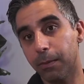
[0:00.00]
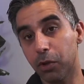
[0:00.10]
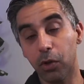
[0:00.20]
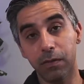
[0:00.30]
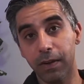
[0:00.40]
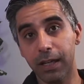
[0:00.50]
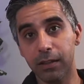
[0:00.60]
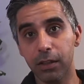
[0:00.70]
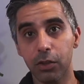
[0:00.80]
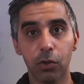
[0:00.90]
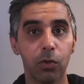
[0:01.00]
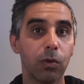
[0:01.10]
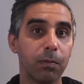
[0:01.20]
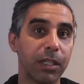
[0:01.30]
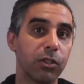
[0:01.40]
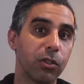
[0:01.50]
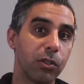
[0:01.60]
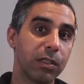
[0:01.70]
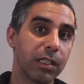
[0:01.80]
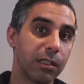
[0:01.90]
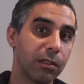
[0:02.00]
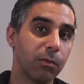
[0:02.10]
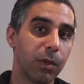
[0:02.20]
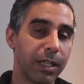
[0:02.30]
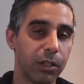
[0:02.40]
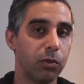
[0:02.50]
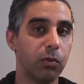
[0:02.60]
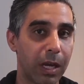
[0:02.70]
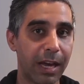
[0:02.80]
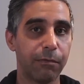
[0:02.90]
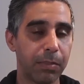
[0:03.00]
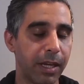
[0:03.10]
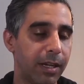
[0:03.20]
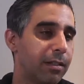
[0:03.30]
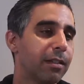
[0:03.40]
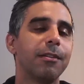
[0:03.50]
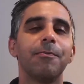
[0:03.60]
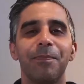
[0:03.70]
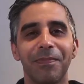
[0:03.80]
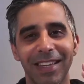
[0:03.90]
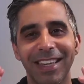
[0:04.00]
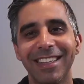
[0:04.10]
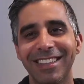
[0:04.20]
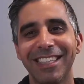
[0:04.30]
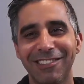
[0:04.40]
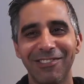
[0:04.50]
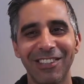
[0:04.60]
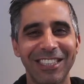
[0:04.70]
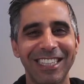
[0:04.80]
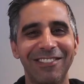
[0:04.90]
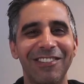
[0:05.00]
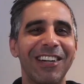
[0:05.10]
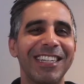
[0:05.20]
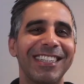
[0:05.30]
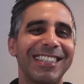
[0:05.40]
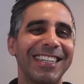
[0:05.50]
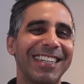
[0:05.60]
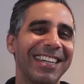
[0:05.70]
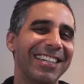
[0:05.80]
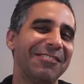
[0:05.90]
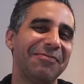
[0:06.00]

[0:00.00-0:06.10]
your advantage, or make sure you're using it to the way you have planned. Thanks for watching, everyone. Take care.